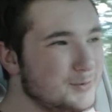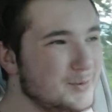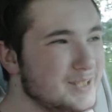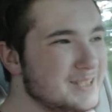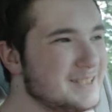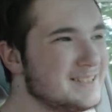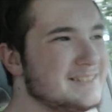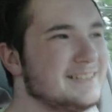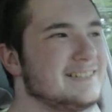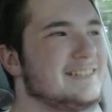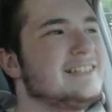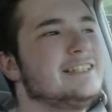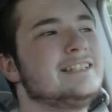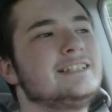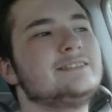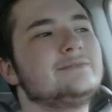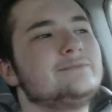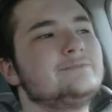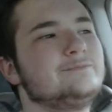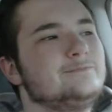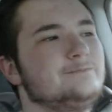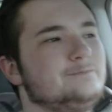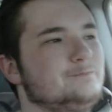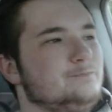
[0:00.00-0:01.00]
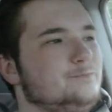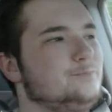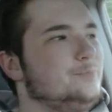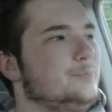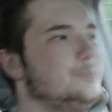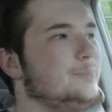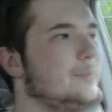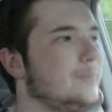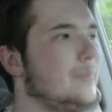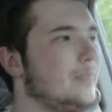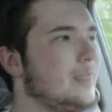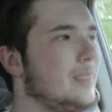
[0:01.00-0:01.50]
wasn't on.
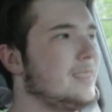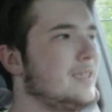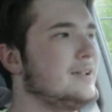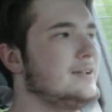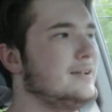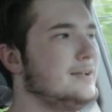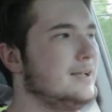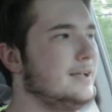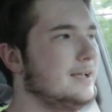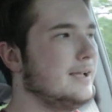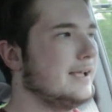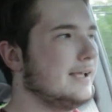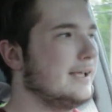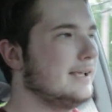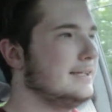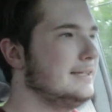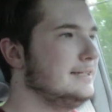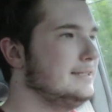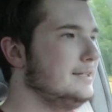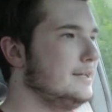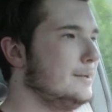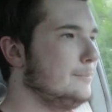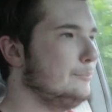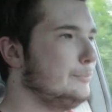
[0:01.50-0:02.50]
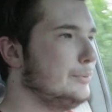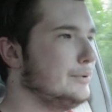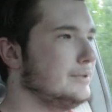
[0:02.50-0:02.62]
Yep.